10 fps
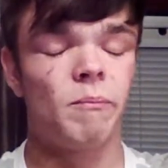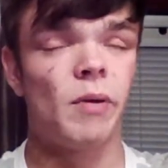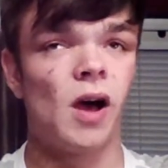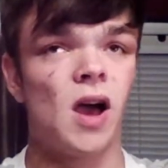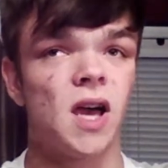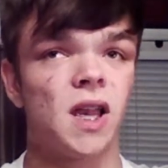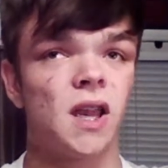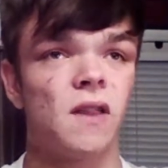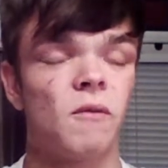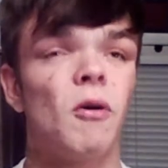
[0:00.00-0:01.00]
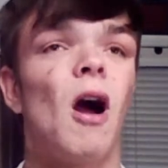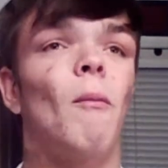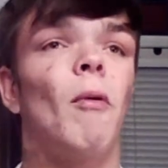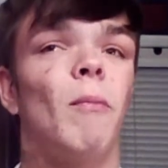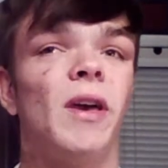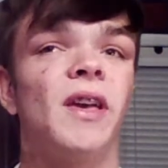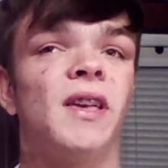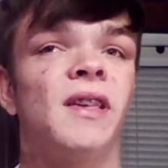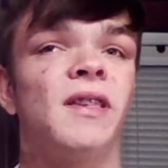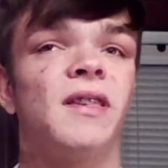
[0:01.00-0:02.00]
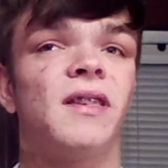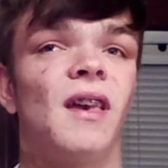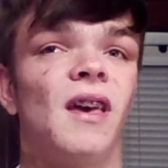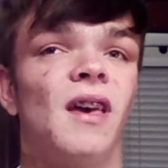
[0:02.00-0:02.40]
but the problem is